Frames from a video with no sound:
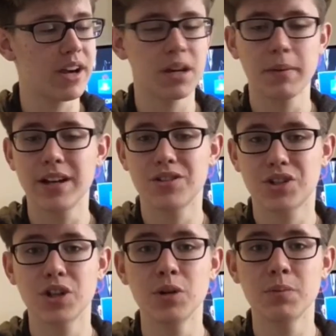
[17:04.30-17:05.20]
recommend
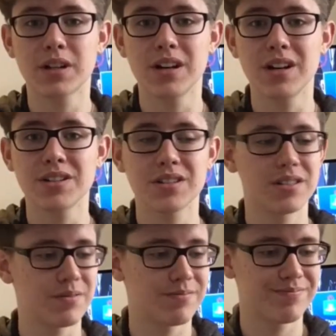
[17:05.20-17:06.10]
2 because,
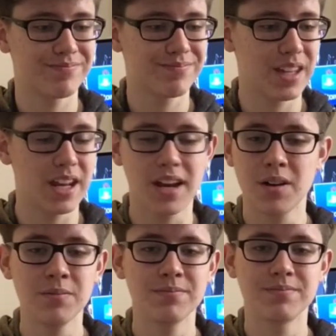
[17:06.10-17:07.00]

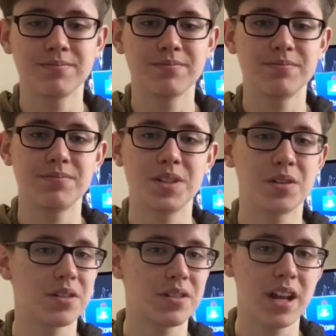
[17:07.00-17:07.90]
you
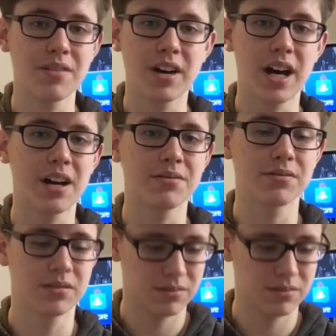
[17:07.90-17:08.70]
can never have,